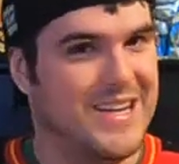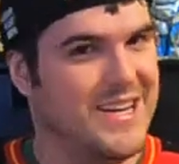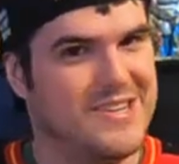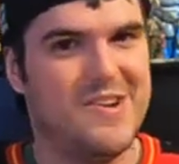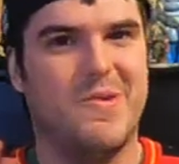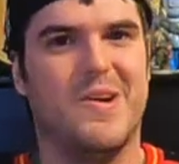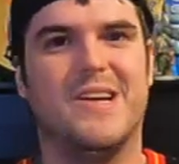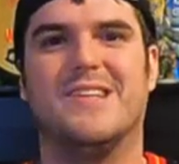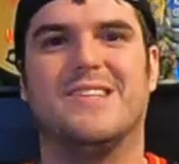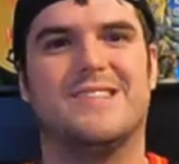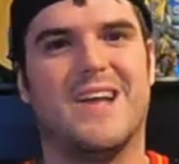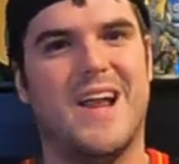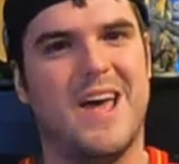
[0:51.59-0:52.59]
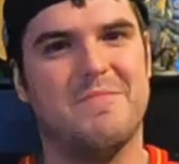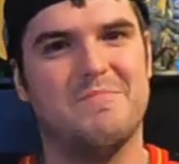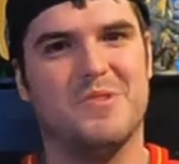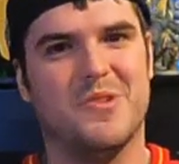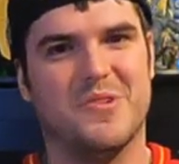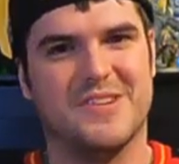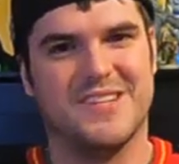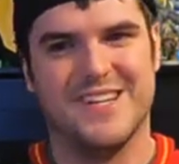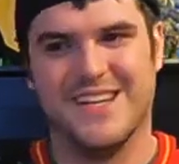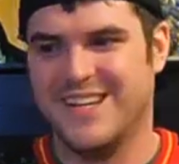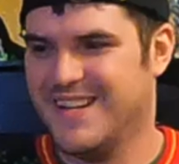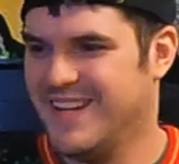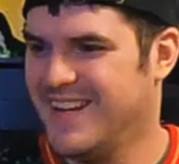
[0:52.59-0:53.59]
And don't worry, it does not have Malort
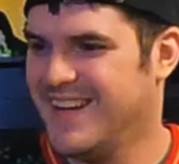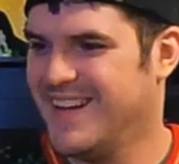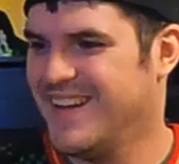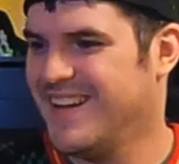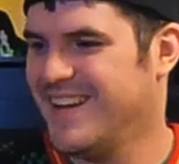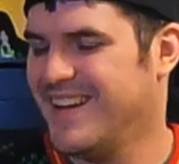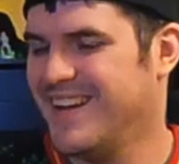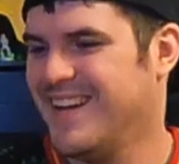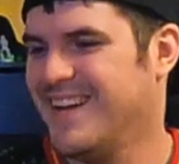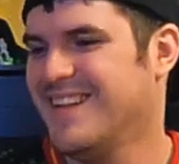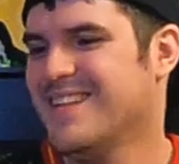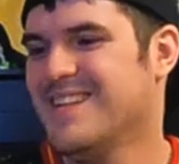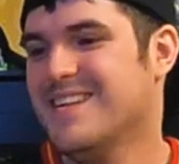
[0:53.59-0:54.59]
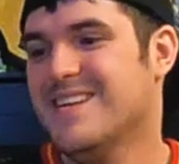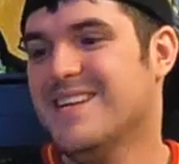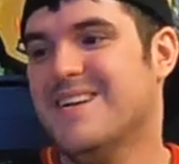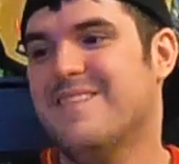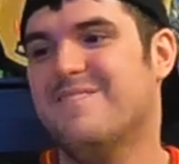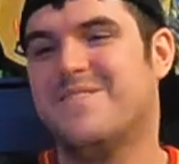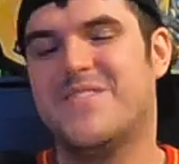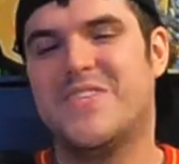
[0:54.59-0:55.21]
in it.